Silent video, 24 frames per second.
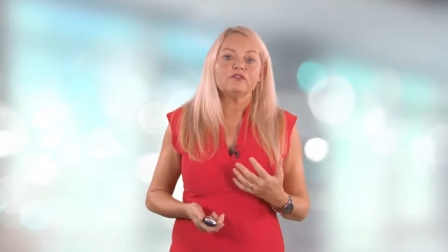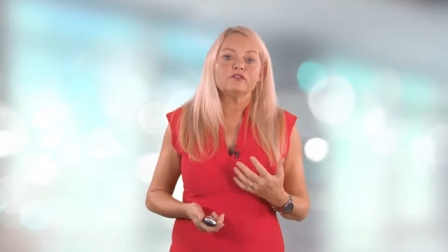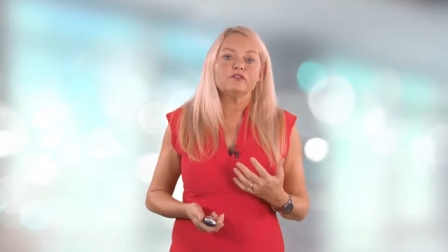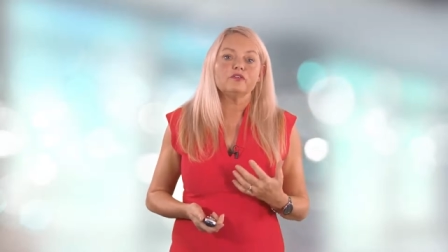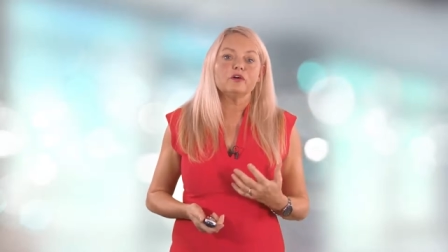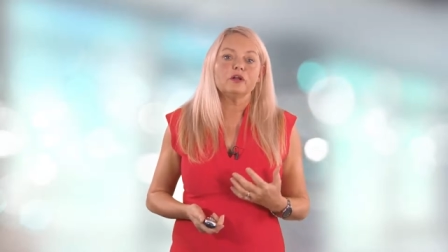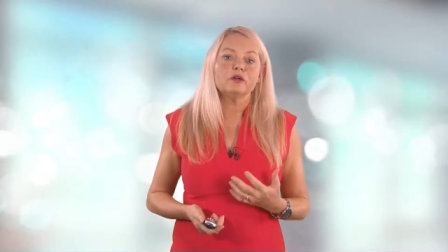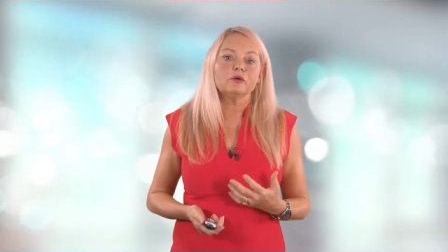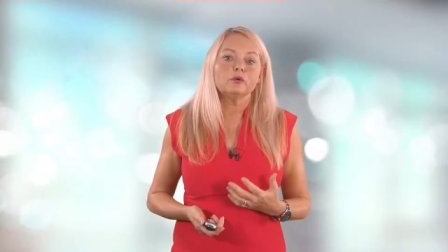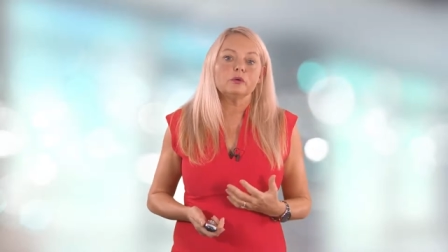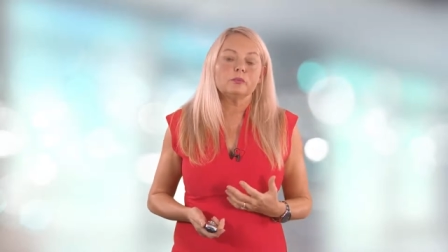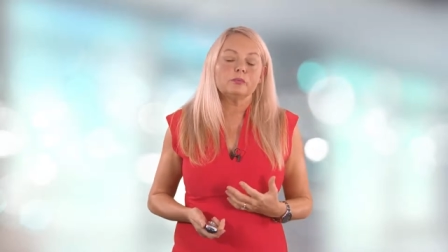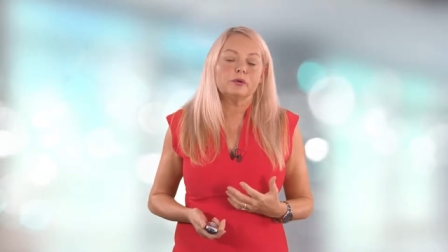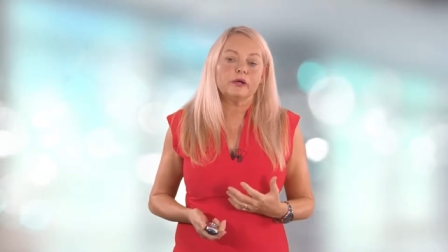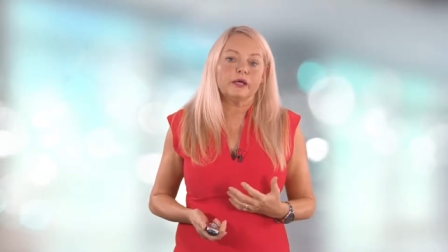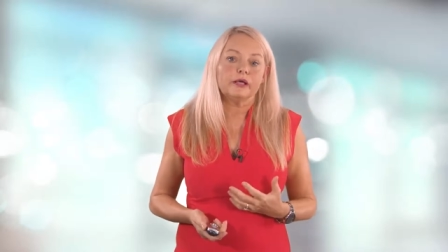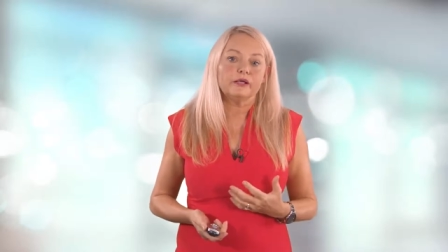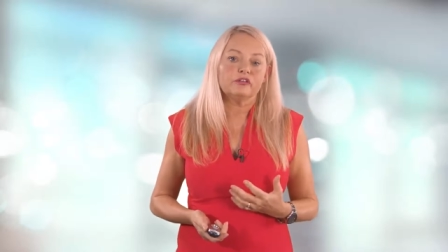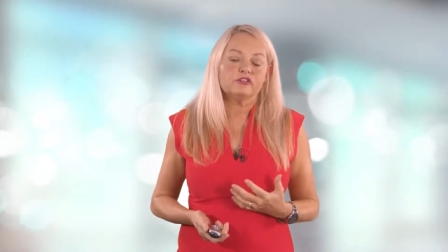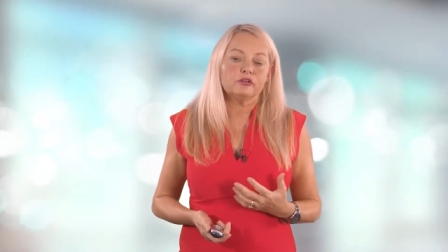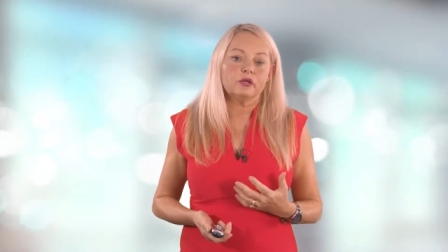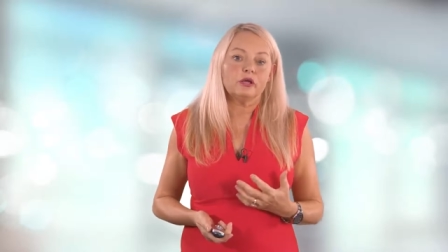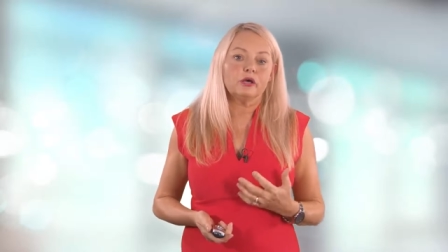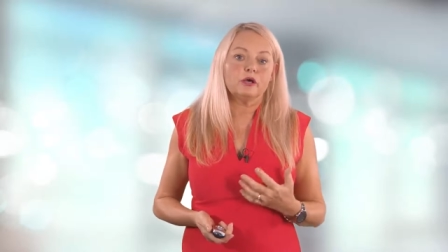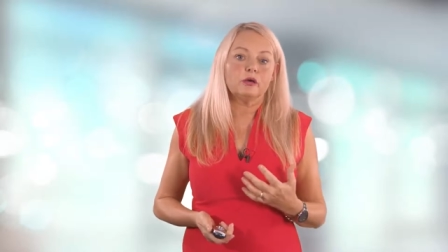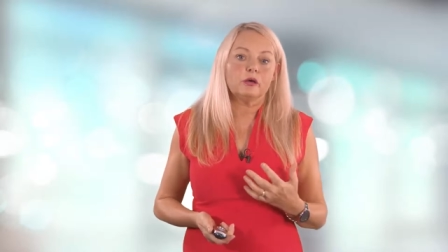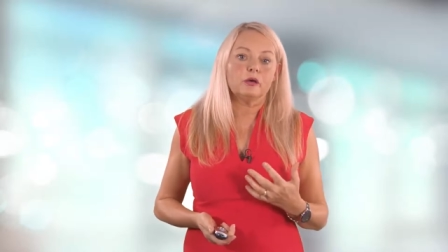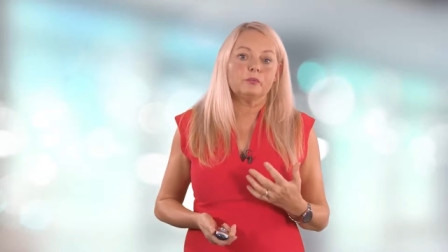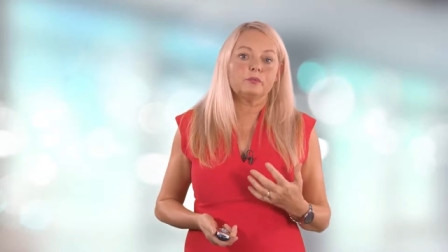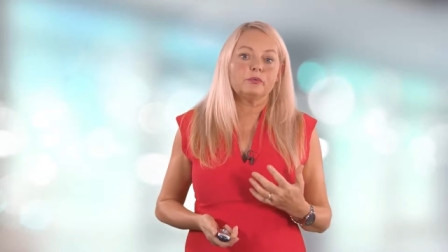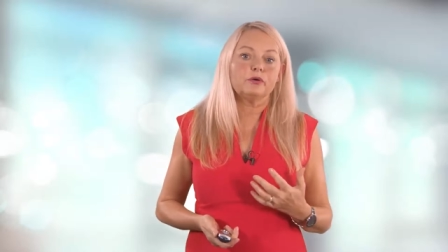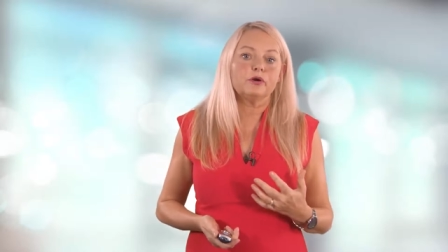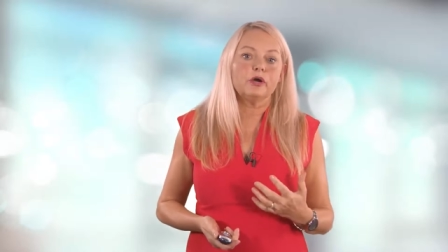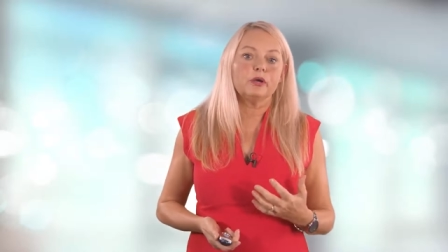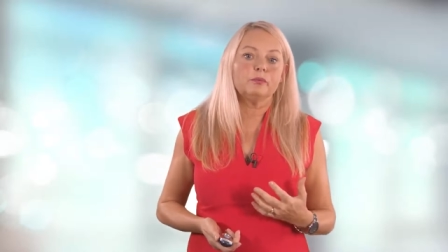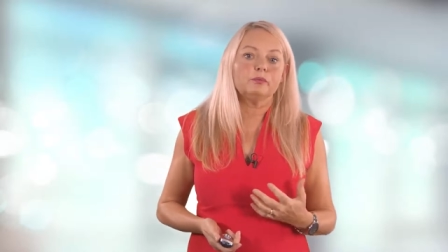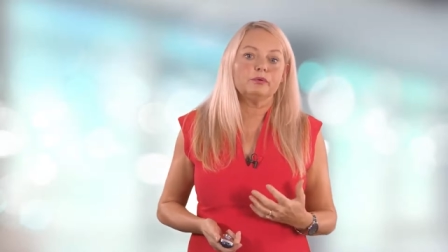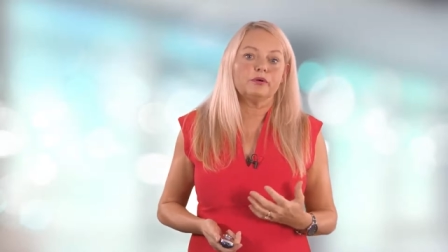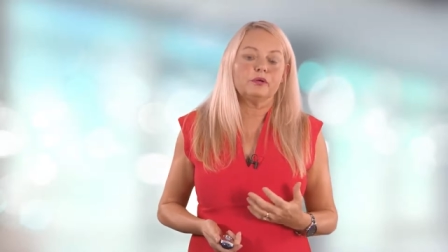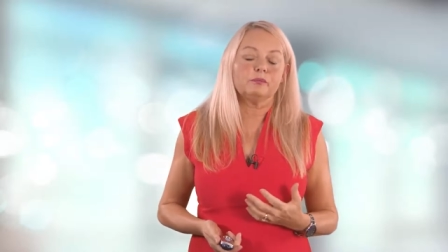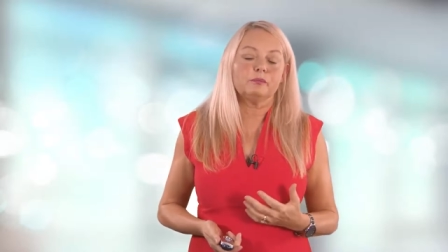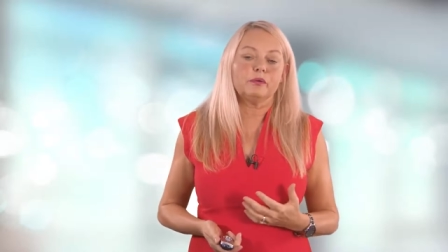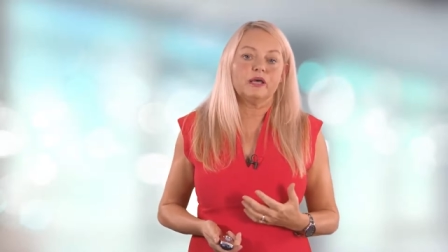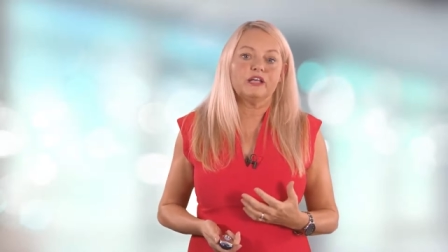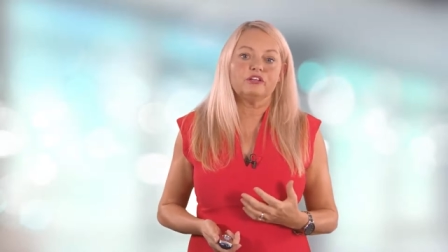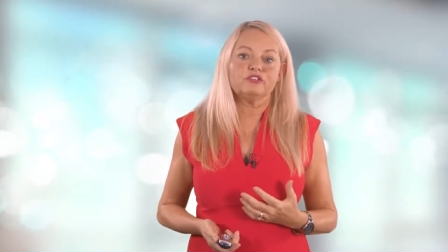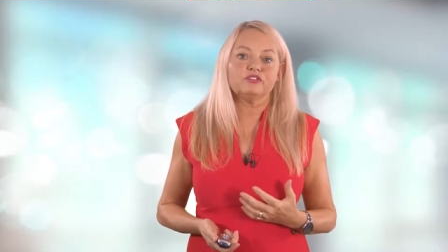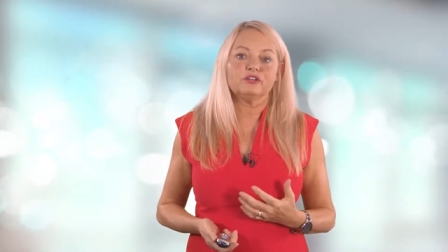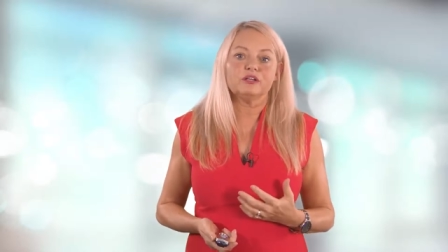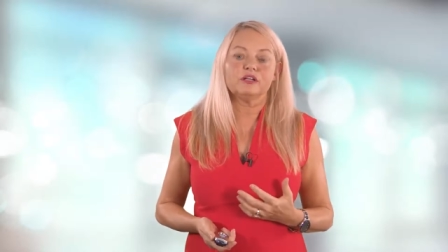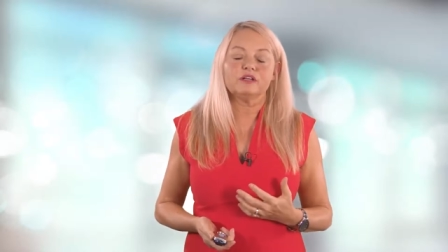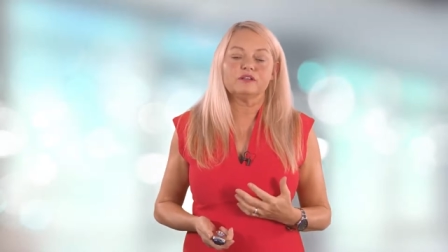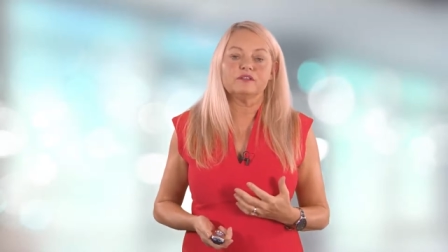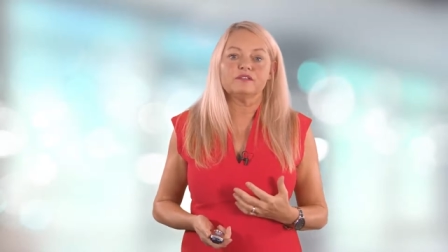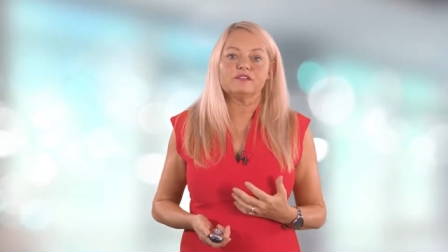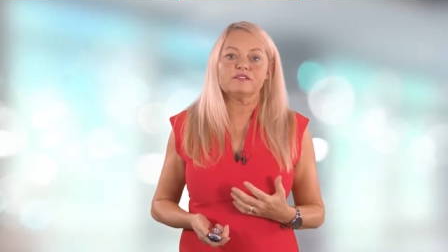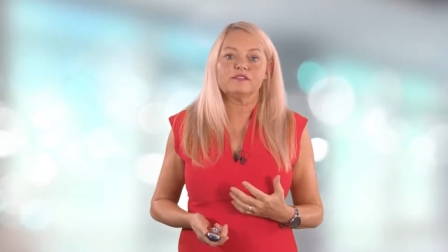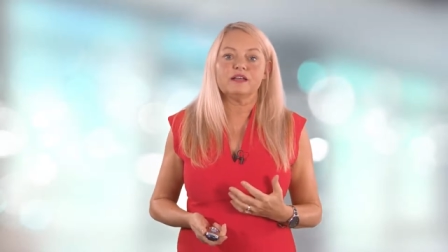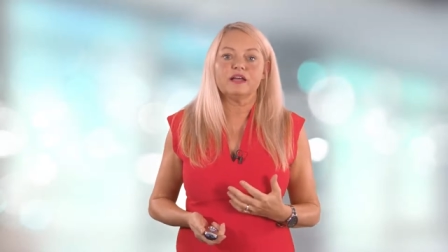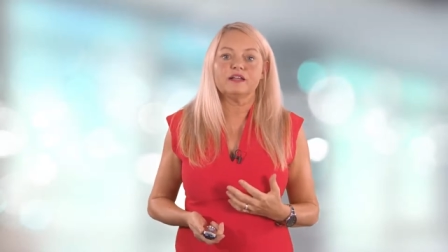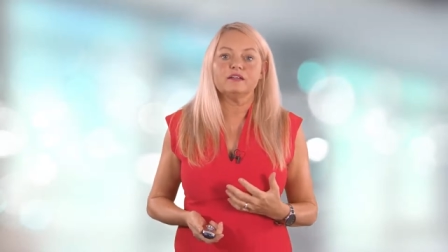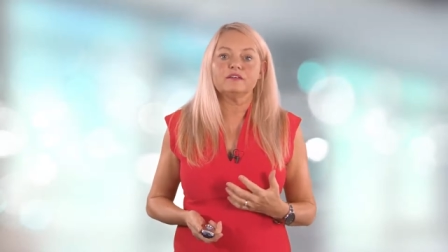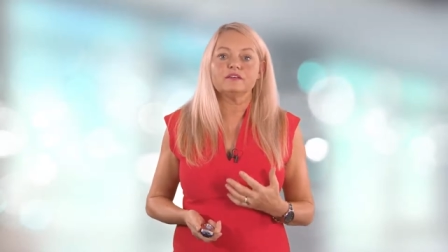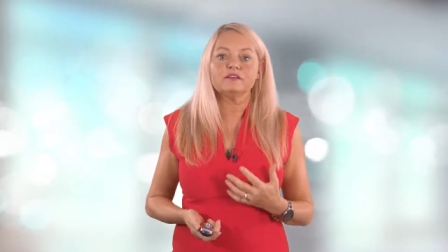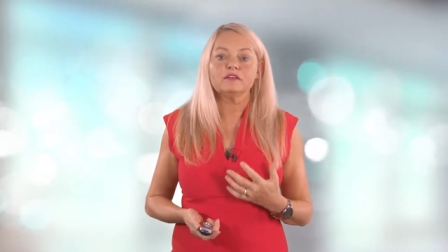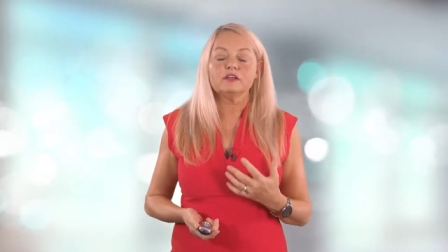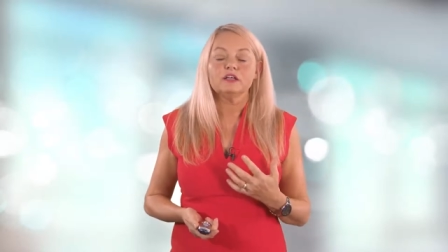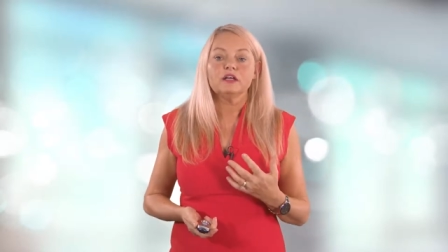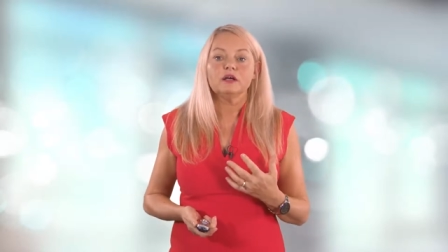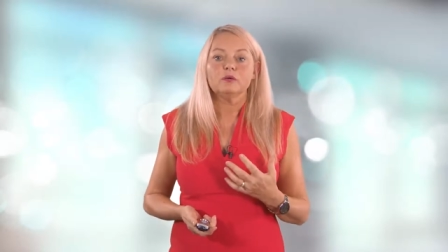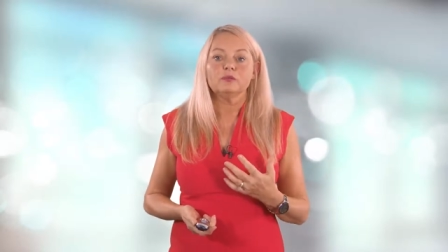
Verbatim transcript: follow appropriate patient consent.